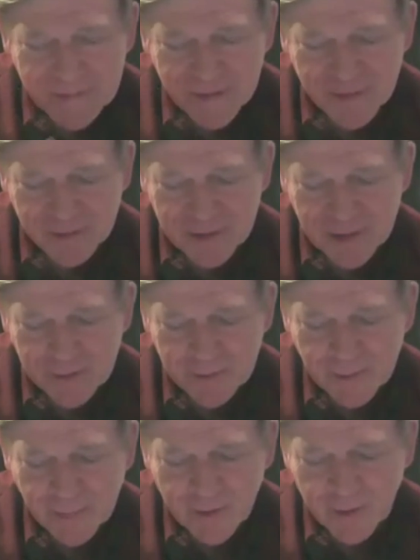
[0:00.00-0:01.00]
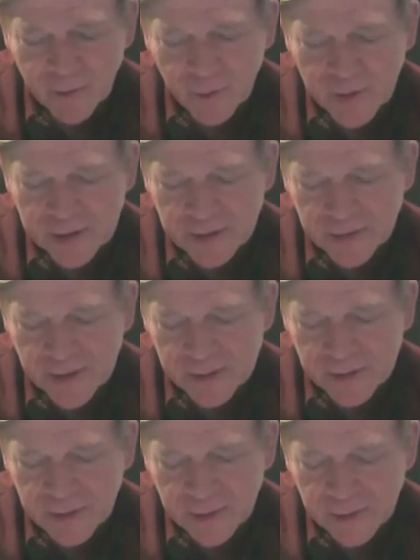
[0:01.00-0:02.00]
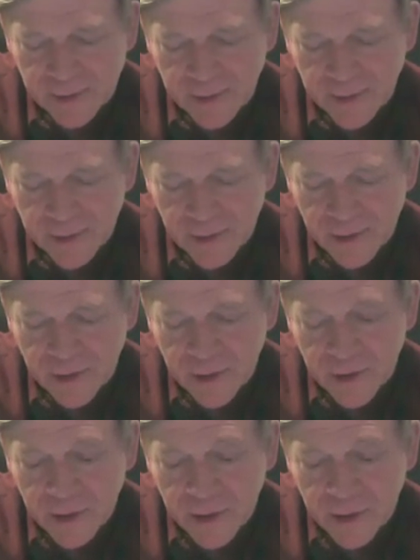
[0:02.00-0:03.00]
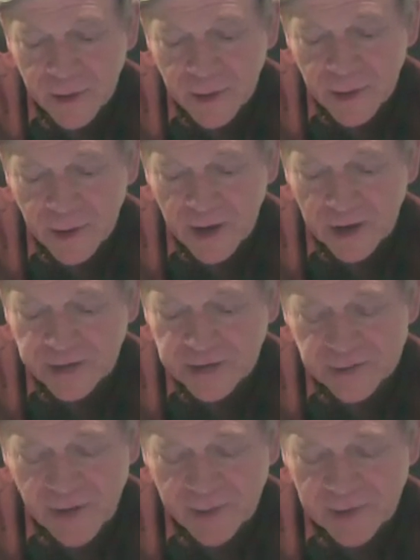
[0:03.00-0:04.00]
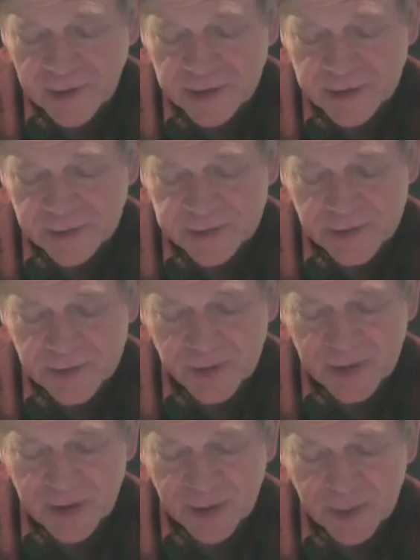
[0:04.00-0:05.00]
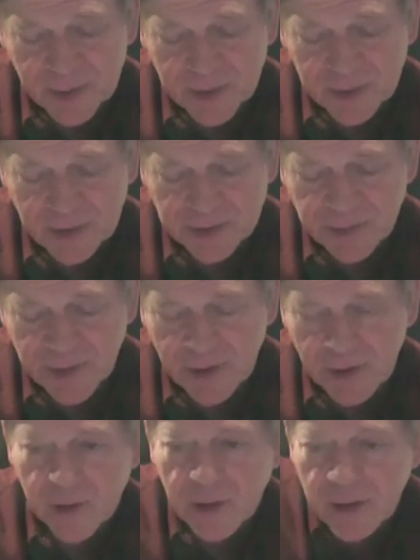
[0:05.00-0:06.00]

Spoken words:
Okay. I'll go back to that then. I just grabbed it because it was at the beginning, but it doesn't matter.